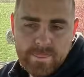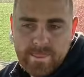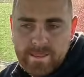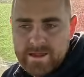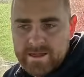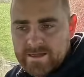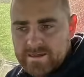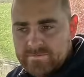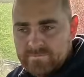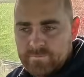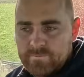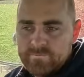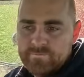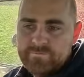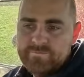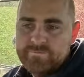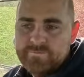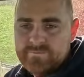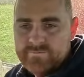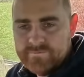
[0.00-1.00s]
like
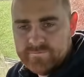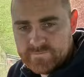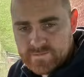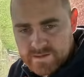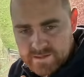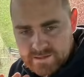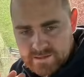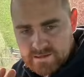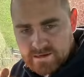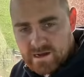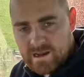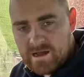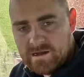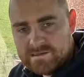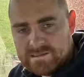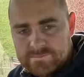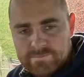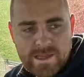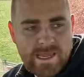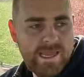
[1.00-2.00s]

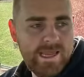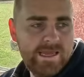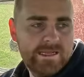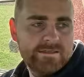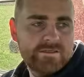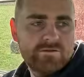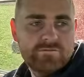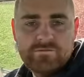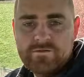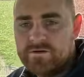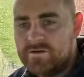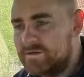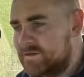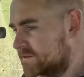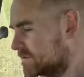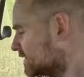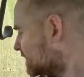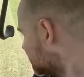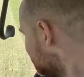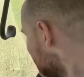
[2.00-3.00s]
gloss paint for
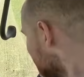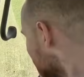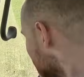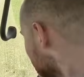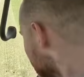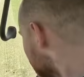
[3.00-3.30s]
it to stick.